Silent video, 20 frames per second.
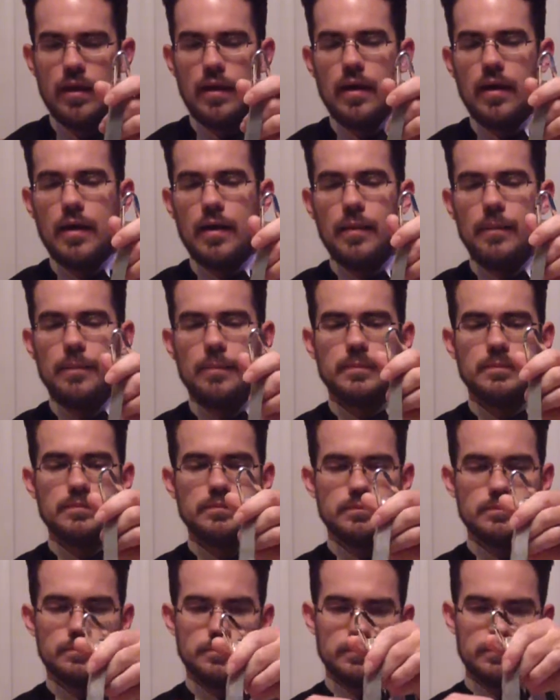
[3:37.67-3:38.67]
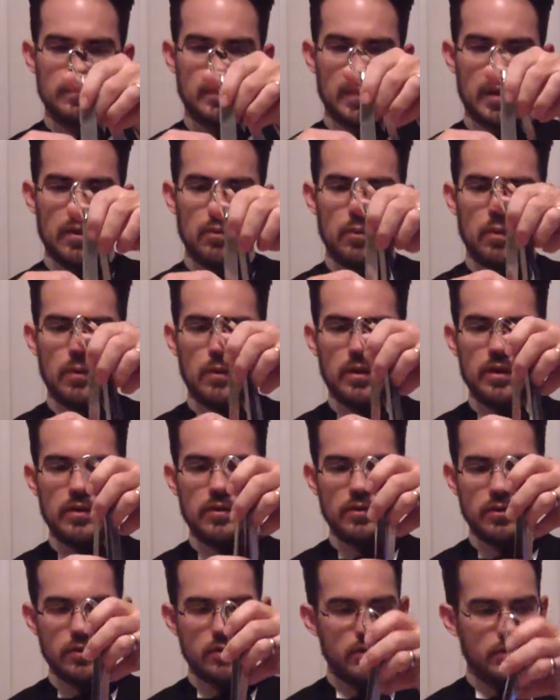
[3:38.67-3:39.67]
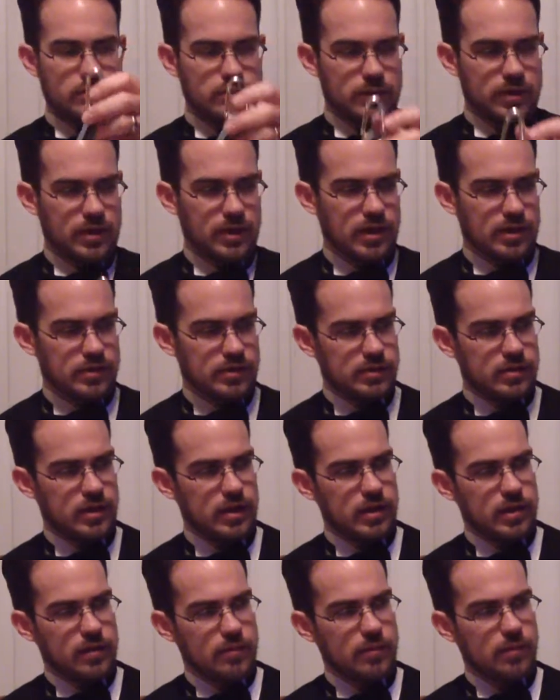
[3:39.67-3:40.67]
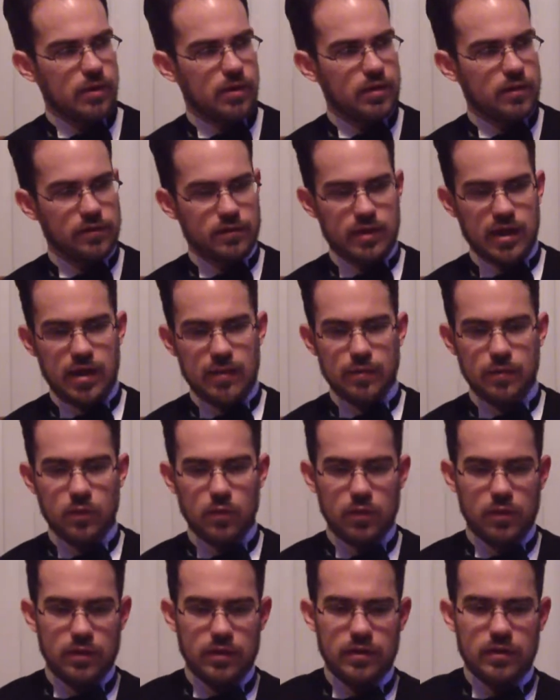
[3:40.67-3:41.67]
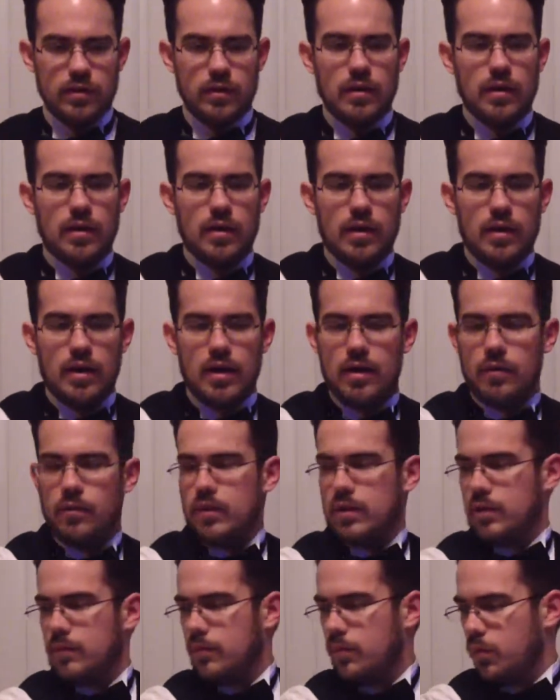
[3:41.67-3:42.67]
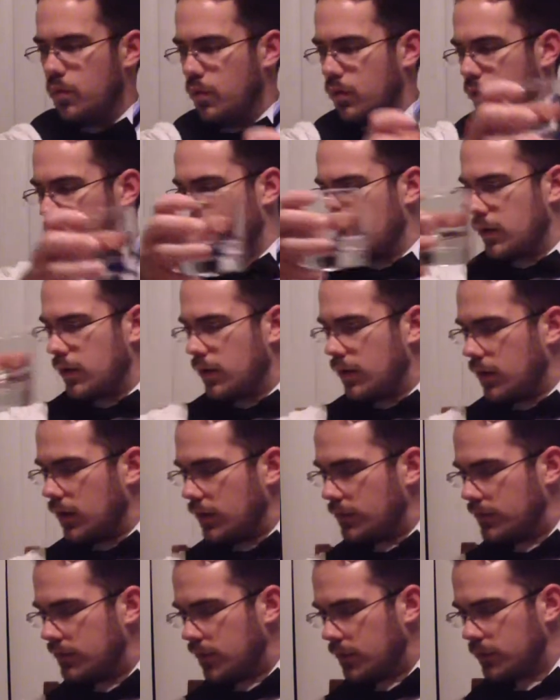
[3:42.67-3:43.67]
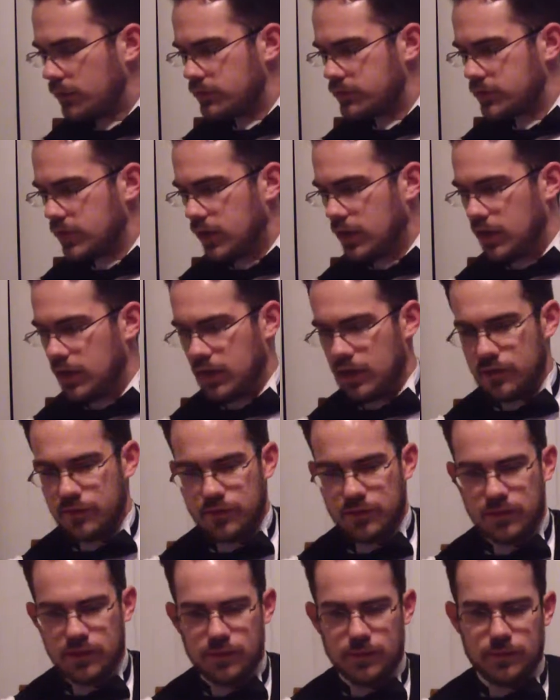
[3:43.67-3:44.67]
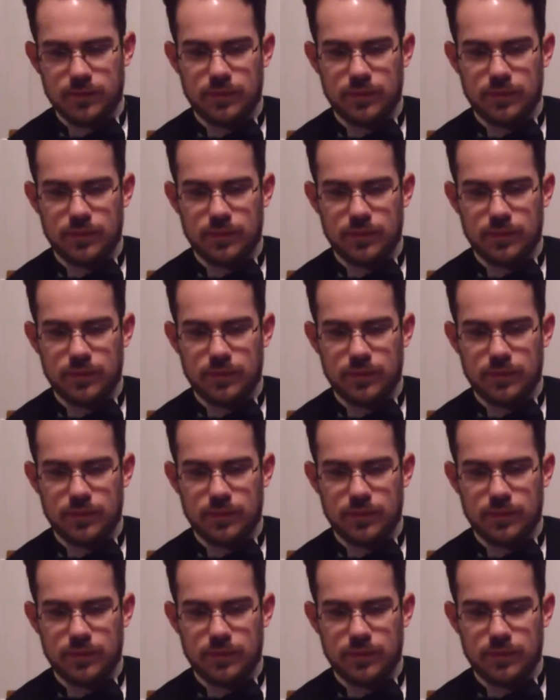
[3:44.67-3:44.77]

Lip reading: And what we can do is we can actually take a bottle of Captain Morgan and we can pour a double shot out of it,